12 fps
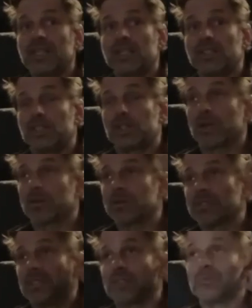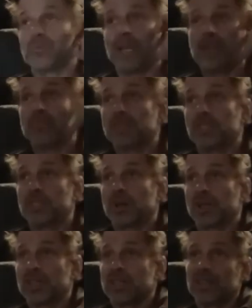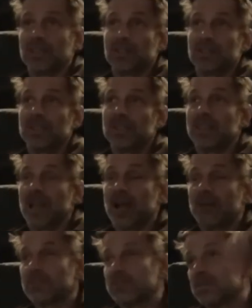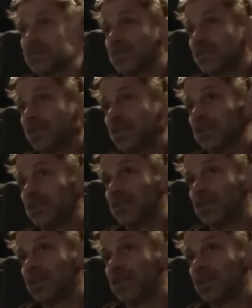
truck was in. We had to put the truck in the house, and